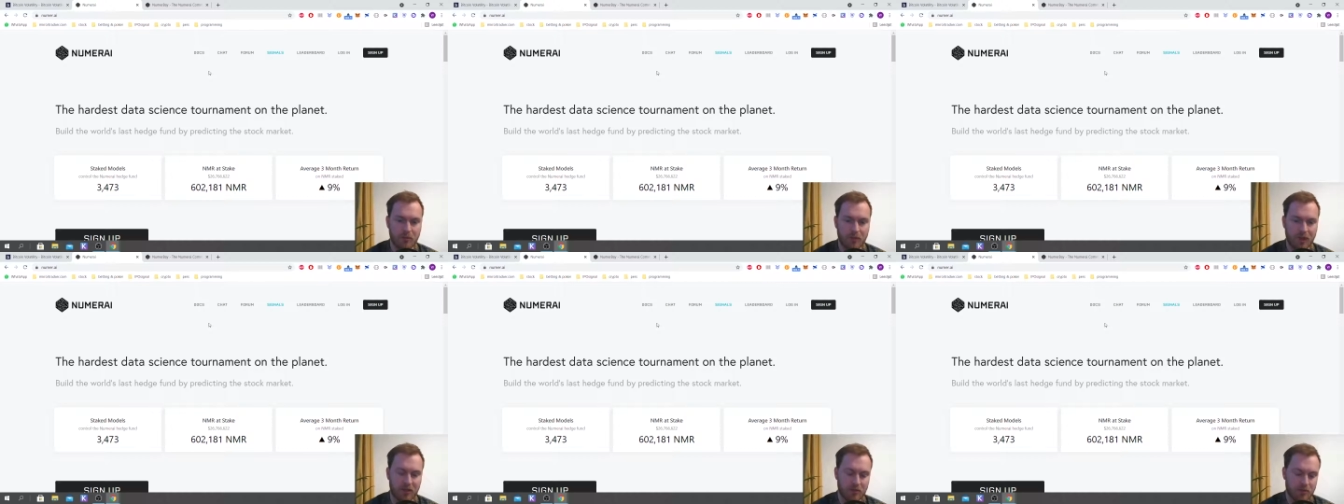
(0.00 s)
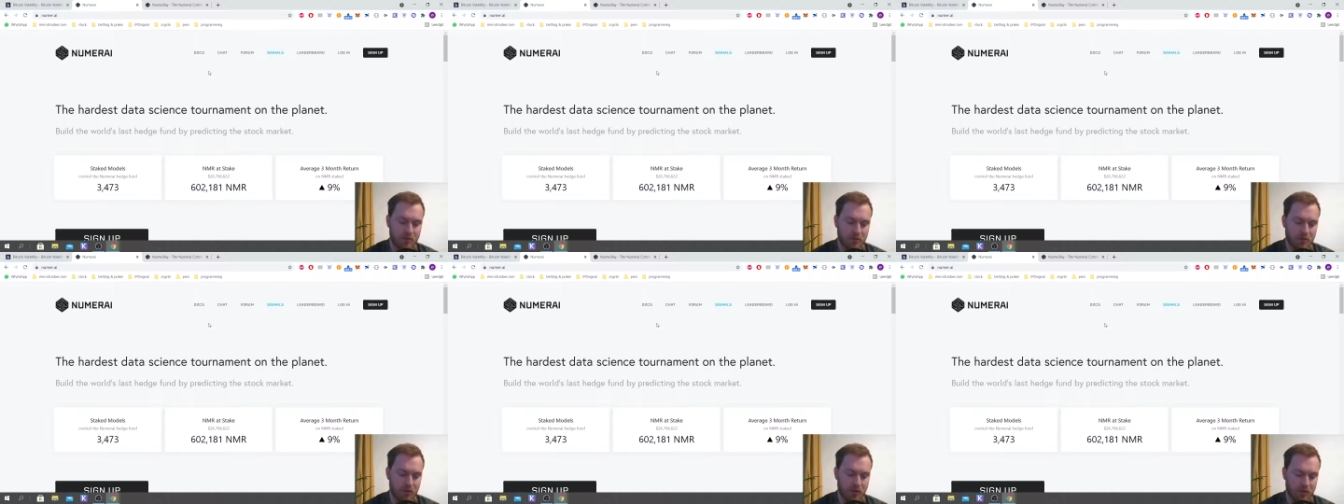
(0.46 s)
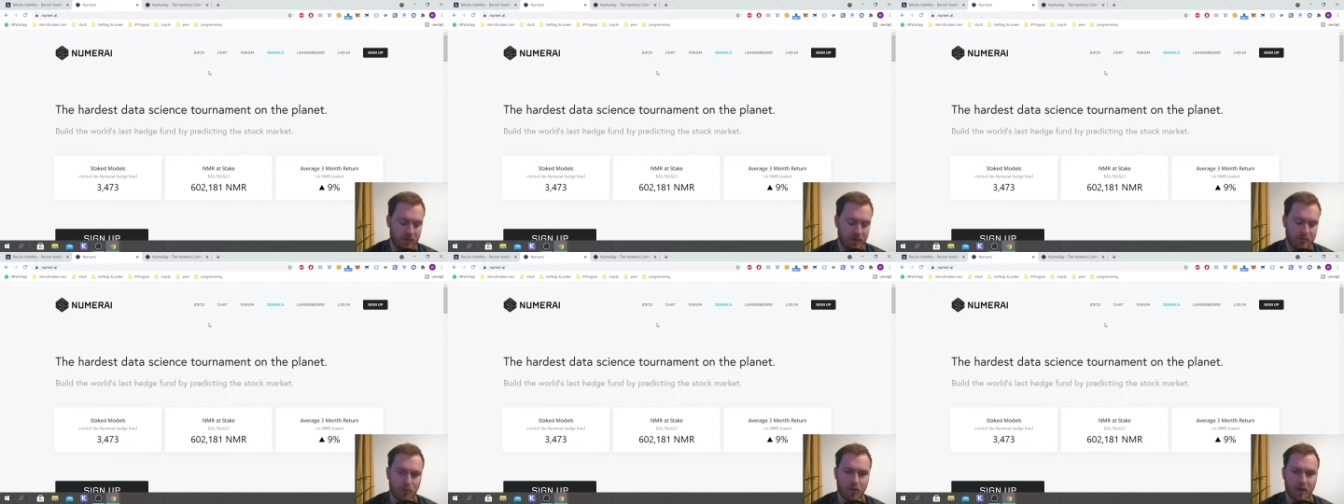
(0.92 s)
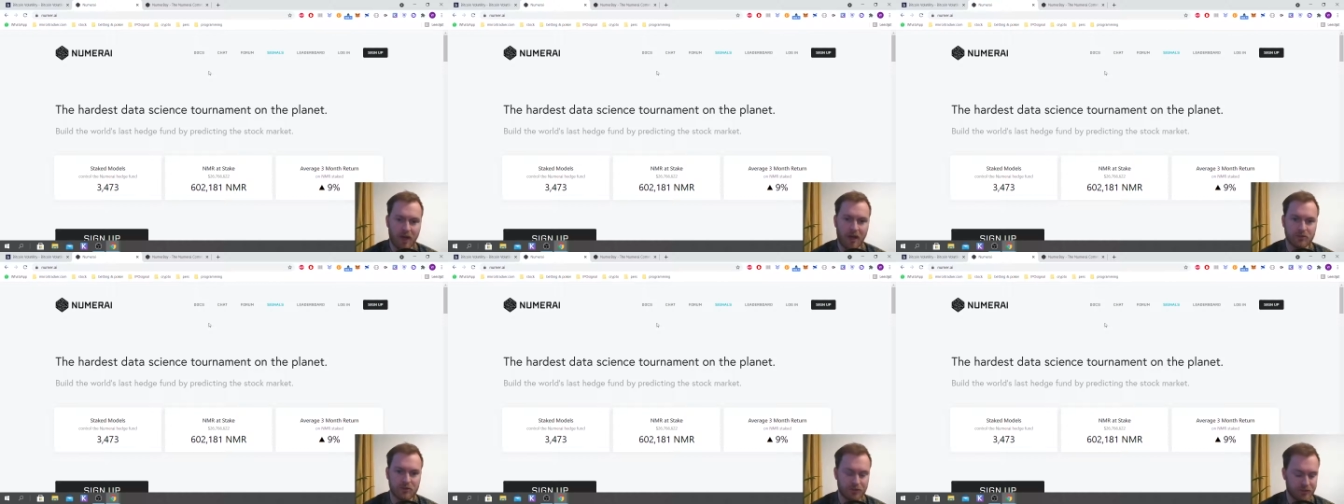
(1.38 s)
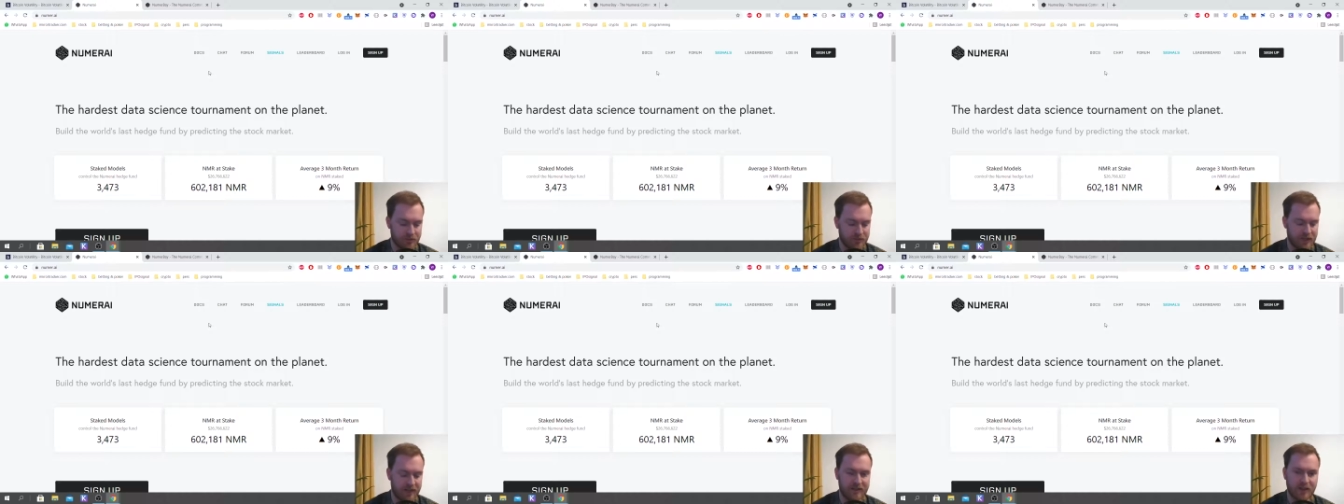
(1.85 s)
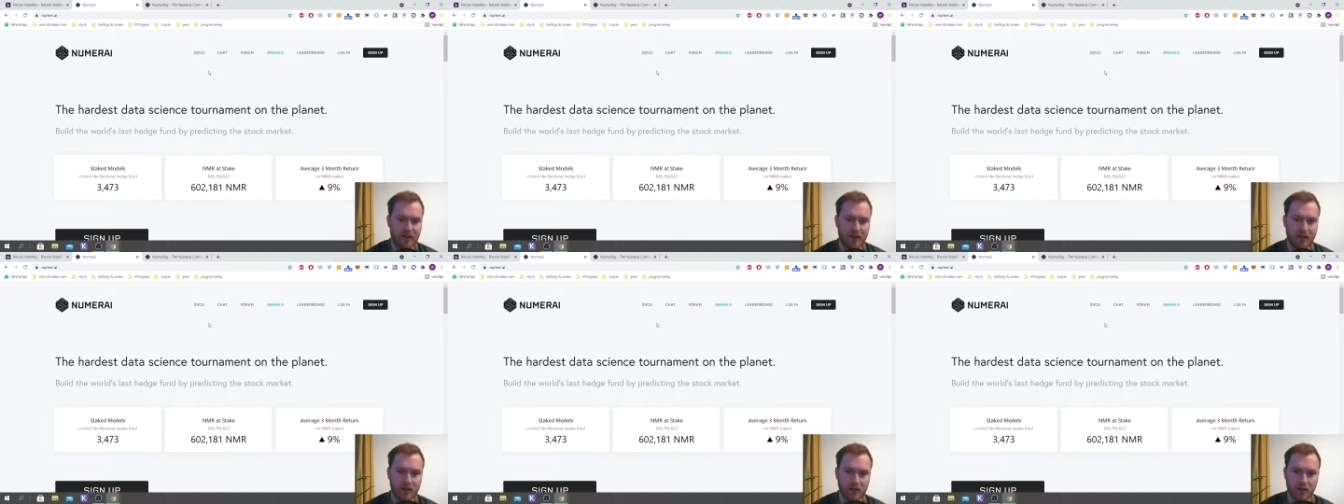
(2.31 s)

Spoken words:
Can you get more out of your data?